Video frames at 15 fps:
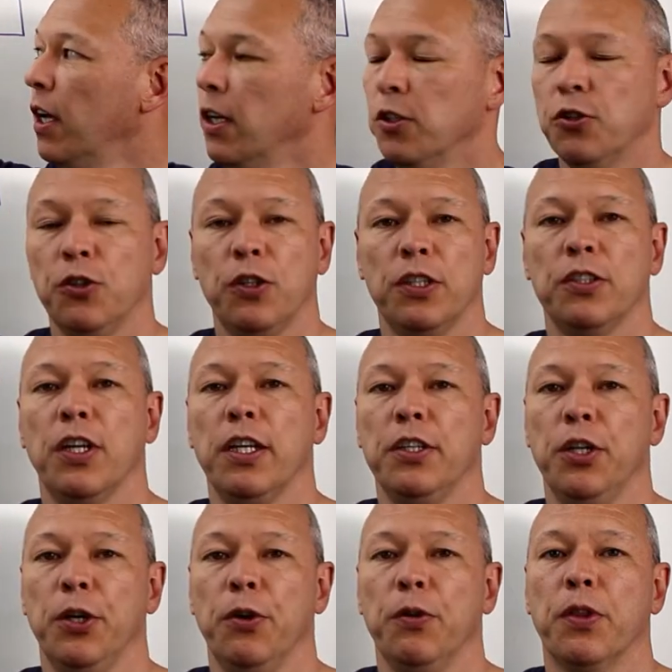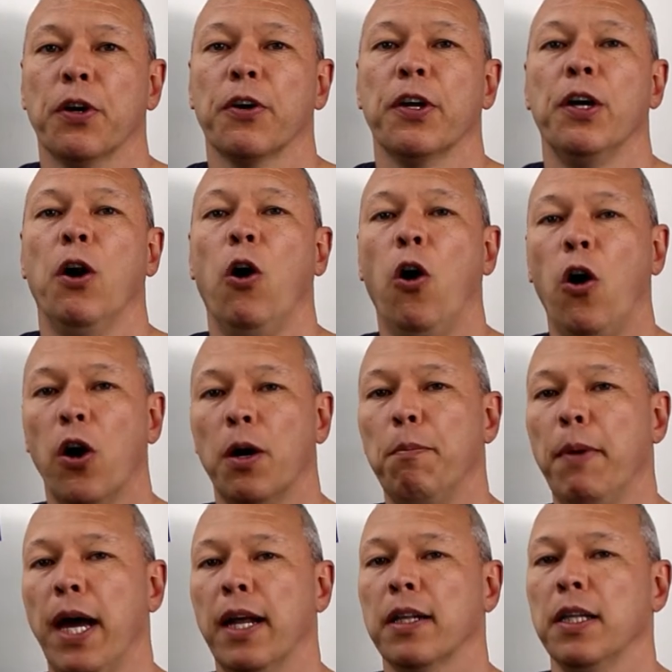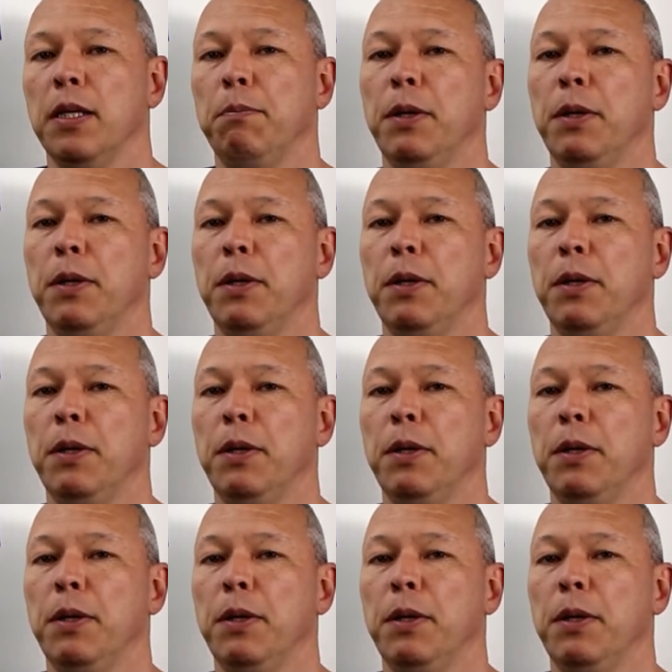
As soon as they do, they're going to automatically